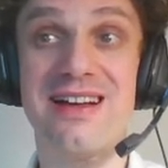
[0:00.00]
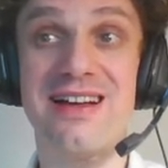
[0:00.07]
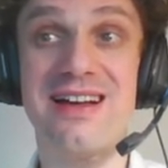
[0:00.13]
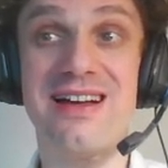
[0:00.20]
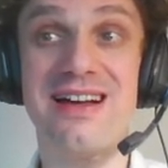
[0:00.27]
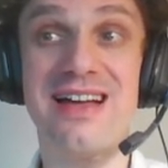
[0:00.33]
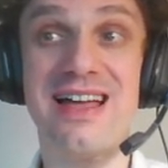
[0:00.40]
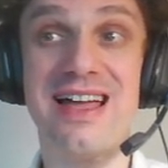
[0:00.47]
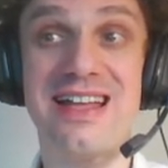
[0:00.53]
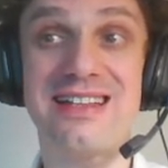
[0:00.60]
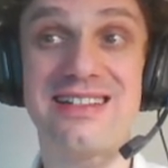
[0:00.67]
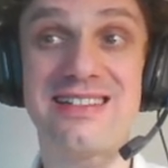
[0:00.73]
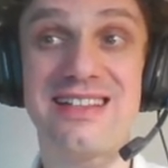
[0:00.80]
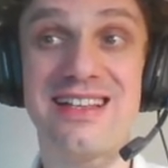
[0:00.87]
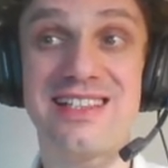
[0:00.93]

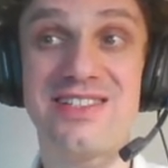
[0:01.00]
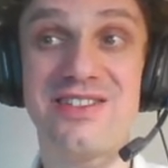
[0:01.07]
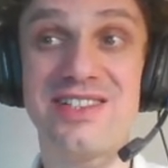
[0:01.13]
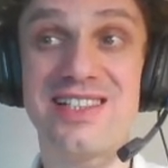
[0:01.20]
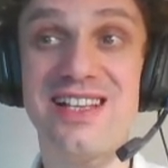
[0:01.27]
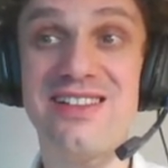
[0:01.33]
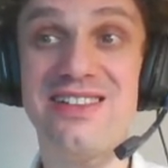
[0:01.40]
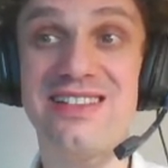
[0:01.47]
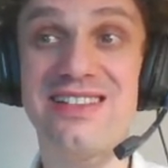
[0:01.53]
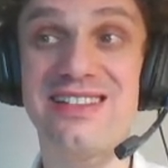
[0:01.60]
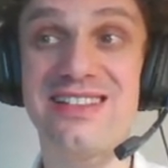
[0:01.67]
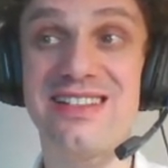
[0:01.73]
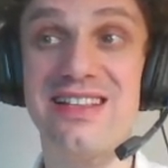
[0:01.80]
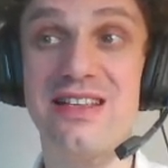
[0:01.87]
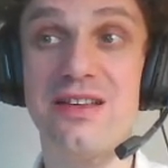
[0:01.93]
And as a
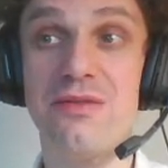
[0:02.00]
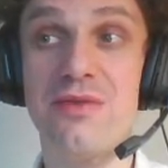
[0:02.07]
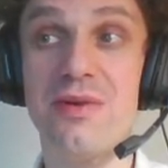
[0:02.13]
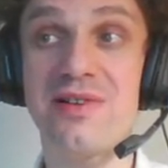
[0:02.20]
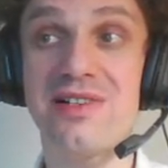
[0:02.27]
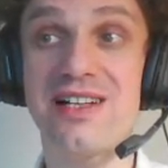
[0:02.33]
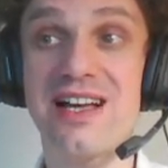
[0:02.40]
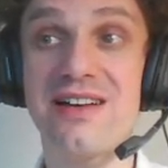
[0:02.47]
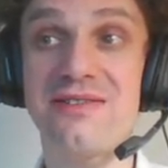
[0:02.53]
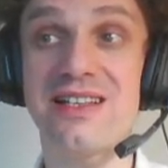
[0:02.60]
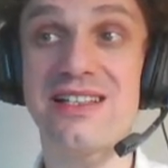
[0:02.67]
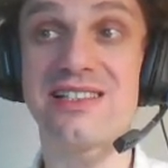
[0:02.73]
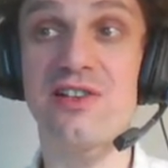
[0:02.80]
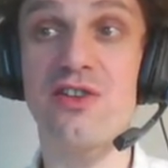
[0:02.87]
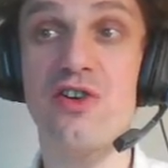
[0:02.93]
result, we will have
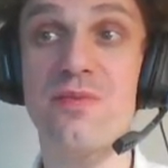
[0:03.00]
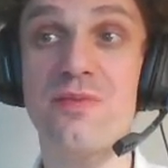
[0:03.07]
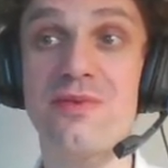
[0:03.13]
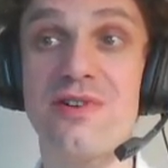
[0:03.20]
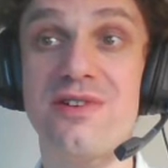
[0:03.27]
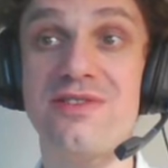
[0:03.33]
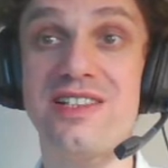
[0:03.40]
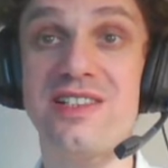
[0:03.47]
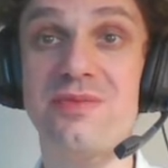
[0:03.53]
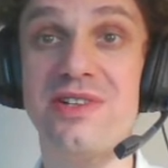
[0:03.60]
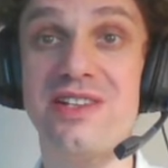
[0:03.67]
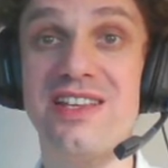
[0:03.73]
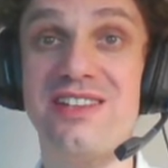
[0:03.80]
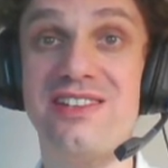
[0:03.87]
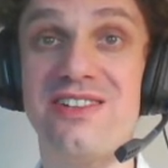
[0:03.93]
a slope of this
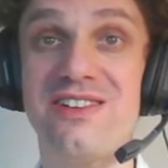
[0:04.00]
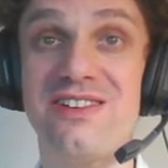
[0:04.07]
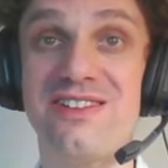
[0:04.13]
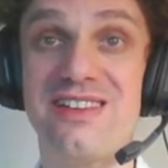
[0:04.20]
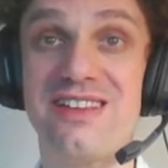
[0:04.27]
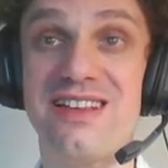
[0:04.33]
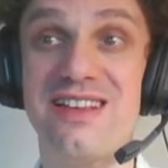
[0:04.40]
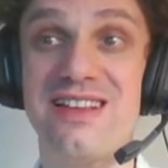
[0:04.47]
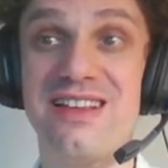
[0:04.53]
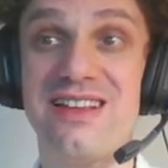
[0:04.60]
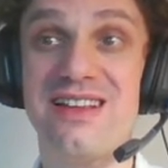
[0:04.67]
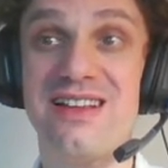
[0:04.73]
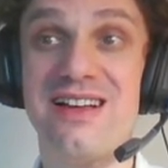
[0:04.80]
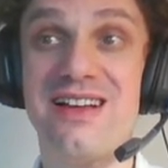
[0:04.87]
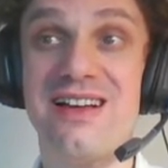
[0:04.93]
predictor.
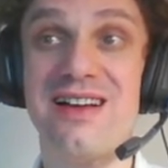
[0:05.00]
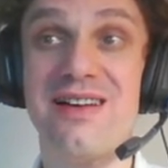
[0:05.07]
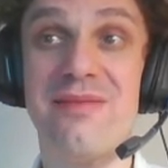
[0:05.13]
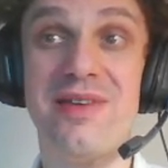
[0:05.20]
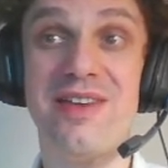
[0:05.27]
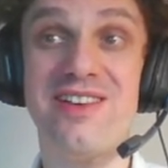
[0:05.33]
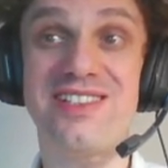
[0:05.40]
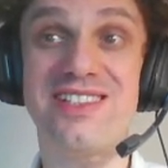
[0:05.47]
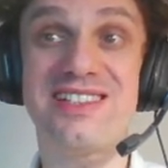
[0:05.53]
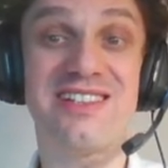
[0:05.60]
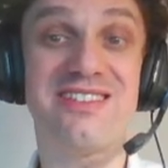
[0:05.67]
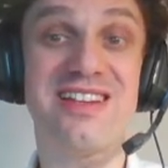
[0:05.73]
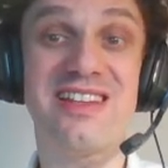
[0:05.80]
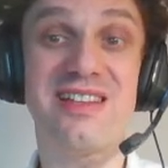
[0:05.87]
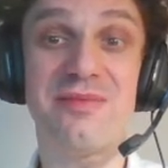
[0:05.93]
Because it's
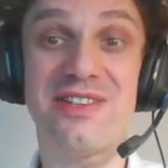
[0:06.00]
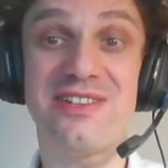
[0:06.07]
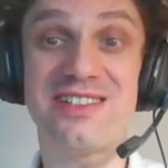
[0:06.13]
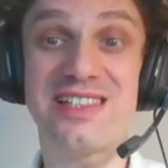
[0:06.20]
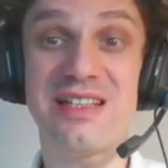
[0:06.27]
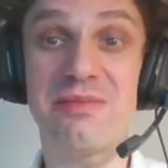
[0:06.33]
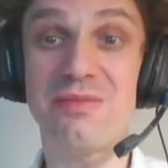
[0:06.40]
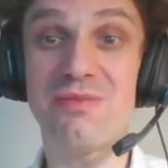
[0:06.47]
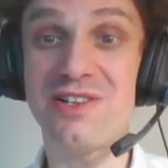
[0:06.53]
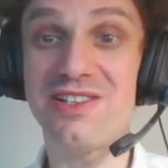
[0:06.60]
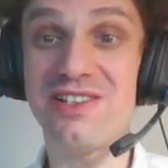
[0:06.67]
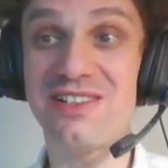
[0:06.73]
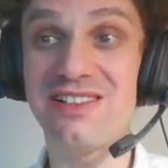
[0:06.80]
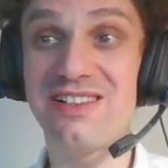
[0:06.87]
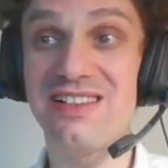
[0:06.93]
a random intercept
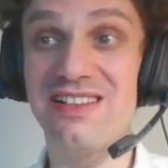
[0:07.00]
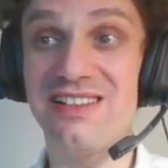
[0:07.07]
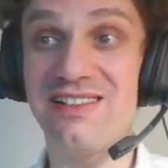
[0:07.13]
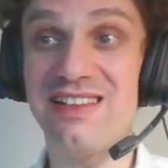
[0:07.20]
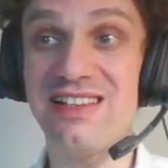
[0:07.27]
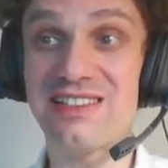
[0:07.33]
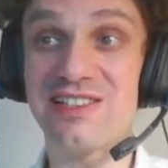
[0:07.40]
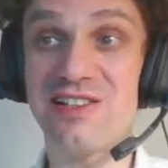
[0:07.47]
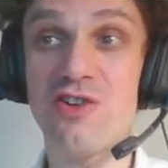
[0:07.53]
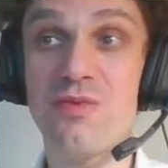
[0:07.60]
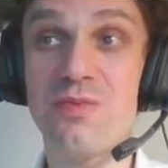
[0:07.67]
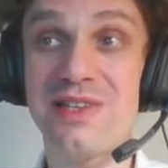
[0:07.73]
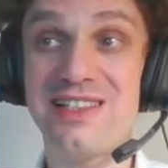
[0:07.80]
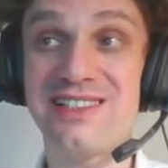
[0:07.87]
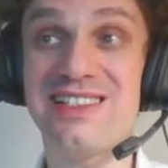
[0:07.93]
model, this
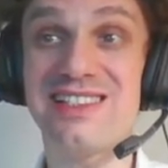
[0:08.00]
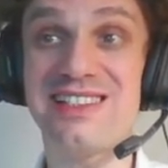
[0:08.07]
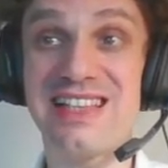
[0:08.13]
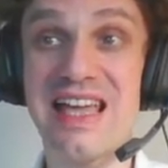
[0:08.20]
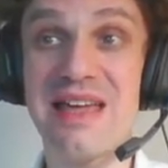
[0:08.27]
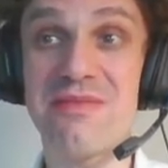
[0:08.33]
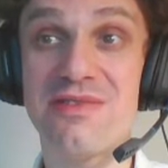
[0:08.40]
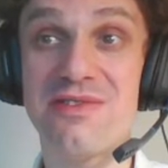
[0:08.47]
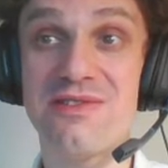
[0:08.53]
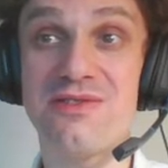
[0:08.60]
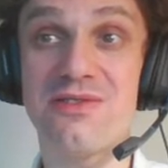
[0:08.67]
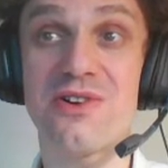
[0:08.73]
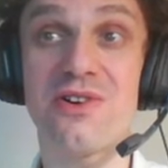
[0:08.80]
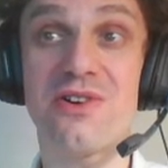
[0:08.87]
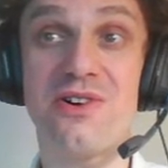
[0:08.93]
slope is the same
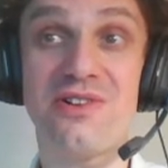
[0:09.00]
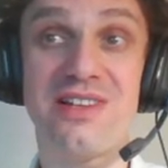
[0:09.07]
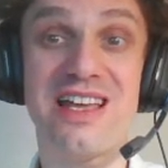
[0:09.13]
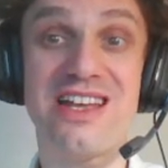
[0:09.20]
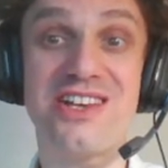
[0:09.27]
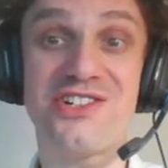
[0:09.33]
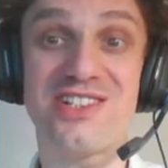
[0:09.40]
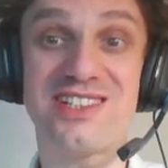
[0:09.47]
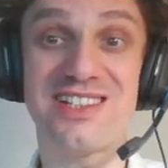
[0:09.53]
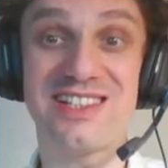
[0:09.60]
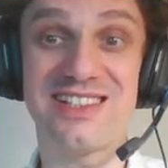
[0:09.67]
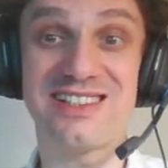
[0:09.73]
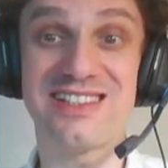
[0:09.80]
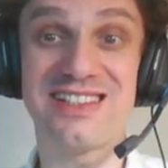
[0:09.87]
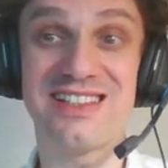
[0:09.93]
for all
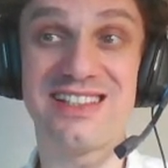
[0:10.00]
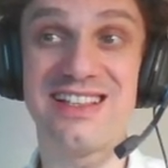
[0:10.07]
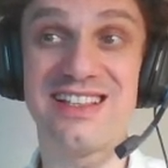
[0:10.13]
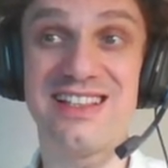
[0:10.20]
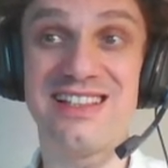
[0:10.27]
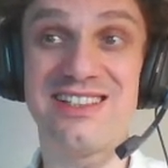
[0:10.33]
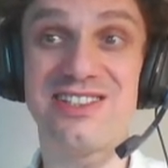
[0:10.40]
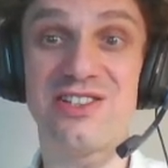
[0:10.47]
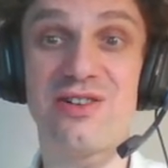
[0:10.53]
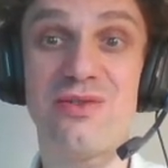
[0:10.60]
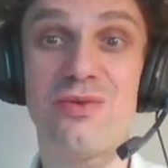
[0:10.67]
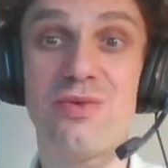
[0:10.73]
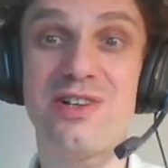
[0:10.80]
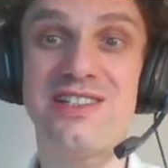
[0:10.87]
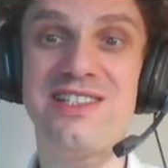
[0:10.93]
agencies. So
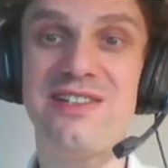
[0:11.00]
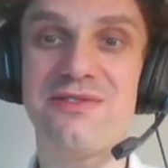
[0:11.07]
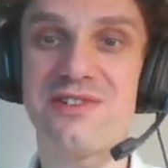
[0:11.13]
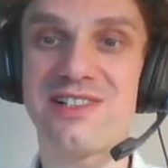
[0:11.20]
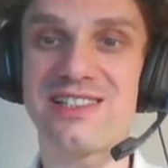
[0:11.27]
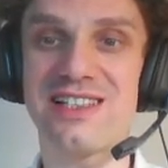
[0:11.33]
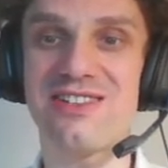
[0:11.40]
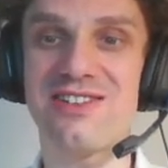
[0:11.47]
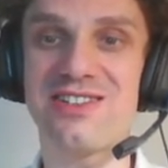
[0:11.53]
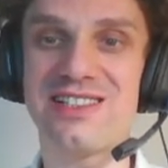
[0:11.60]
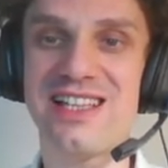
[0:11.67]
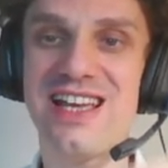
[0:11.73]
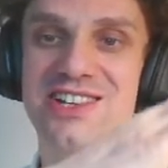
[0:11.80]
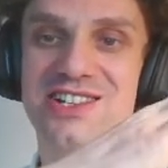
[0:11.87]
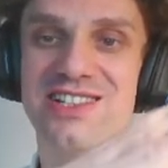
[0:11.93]
what differs across
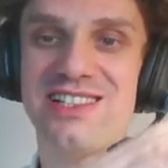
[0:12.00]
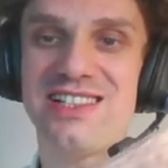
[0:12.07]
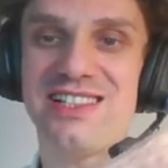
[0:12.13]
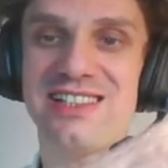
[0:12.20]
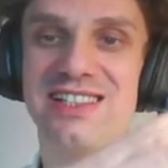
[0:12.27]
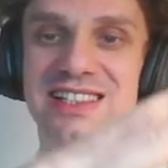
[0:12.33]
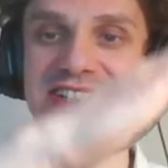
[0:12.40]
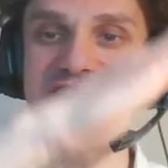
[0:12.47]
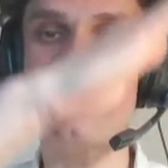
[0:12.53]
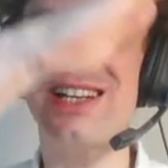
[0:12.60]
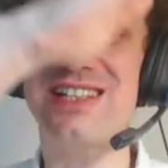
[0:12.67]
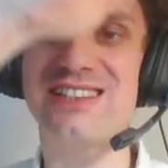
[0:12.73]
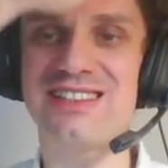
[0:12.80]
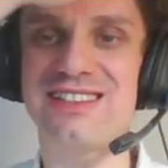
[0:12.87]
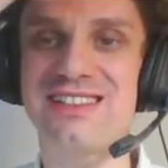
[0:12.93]
agencies is
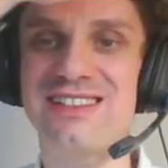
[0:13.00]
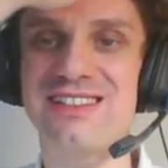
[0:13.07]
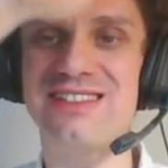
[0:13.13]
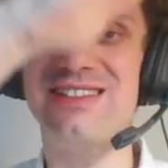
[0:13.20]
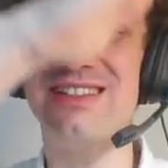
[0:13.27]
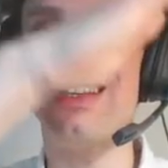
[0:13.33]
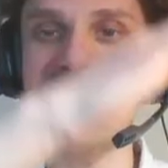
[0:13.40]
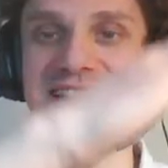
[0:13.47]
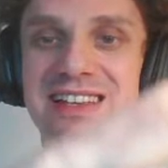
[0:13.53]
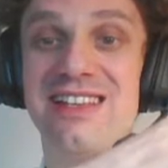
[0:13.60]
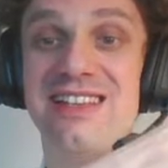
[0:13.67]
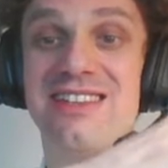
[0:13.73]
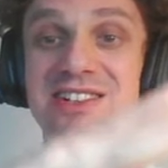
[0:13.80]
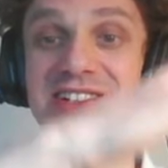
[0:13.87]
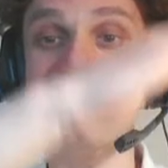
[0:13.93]
just the
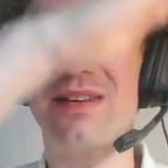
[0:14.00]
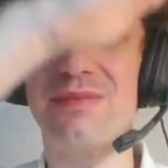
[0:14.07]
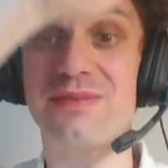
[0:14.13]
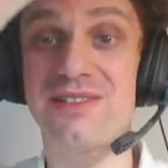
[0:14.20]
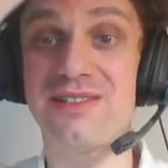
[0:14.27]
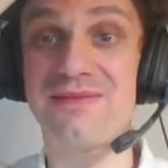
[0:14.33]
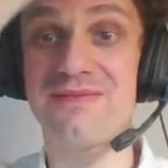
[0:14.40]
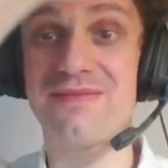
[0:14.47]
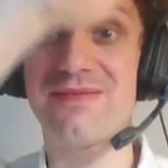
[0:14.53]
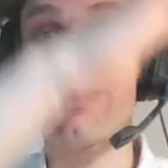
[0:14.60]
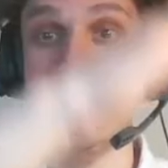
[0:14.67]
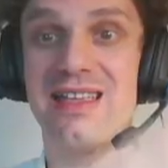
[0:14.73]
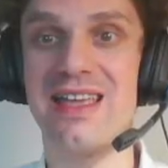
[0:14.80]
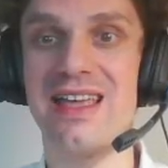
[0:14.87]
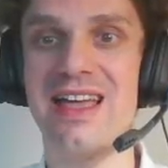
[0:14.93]
intercept.
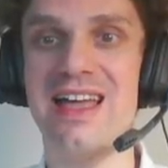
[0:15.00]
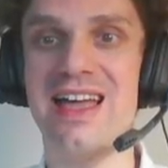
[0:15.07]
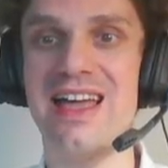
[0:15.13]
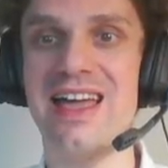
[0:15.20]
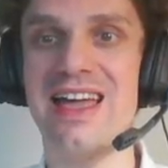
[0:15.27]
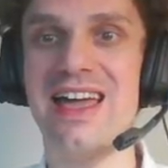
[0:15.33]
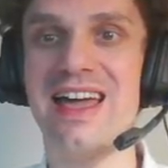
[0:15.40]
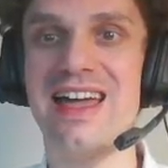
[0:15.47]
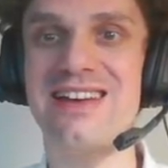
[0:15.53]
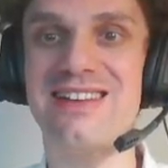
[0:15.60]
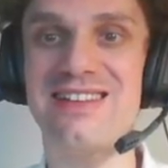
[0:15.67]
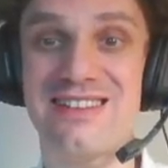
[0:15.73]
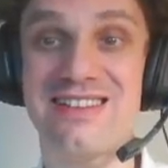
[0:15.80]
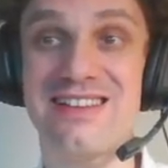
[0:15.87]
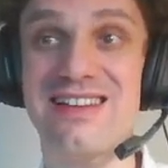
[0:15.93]

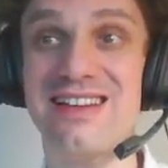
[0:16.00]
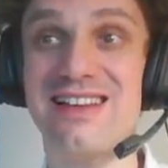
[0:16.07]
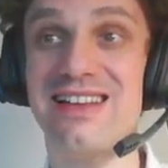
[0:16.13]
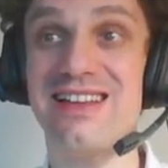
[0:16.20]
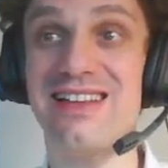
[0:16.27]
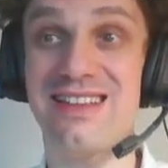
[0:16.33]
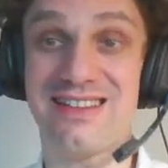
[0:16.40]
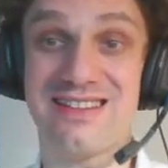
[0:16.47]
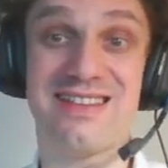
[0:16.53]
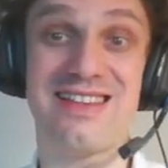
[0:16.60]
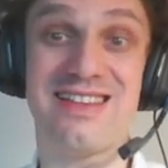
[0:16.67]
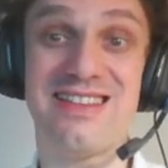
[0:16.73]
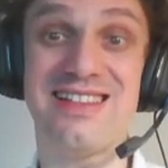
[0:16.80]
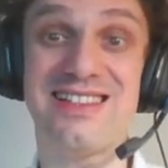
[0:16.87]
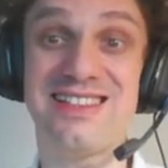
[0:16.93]
And
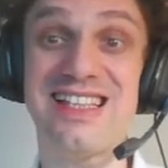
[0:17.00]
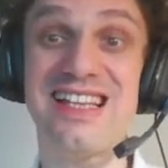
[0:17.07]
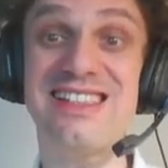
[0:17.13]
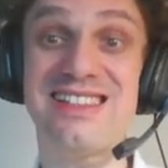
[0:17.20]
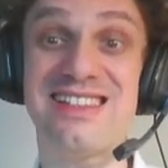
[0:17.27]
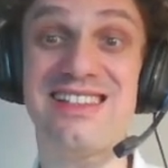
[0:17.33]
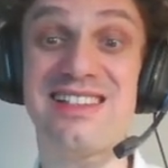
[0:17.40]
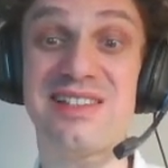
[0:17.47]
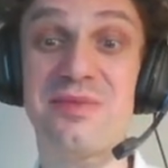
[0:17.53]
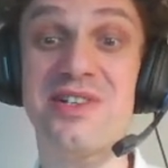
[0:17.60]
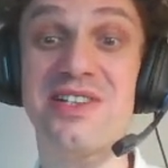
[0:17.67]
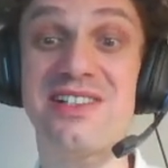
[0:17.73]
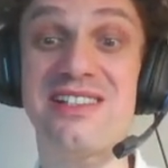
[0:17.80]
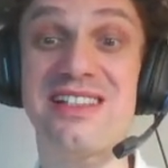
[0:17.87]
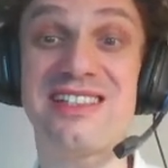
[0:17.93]
in this sense, this
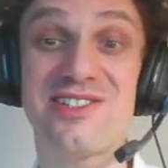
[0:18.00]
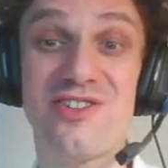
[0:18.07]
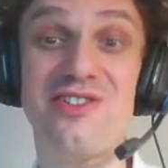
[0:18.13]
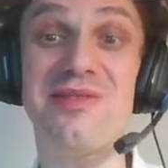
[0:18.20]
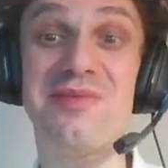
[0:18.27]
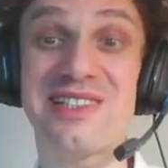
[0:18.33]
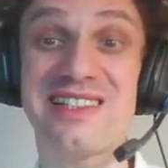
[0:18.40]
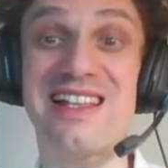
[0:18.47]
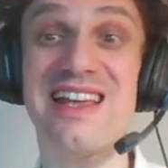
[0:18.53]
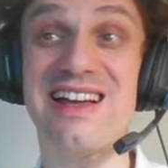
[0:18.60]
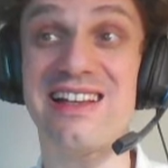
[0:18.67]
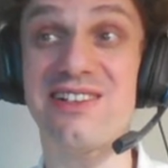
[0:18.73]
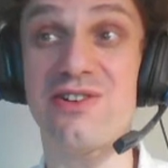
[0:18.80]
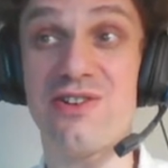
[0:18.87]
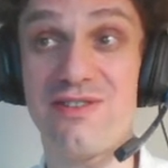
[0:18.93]
model is almost like
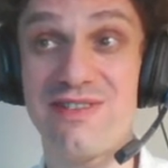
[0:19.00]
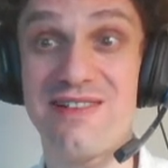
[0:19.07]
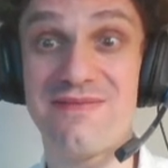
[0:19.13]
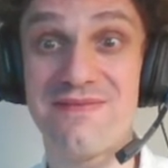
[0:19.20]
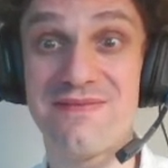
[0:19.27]
ANCOVA,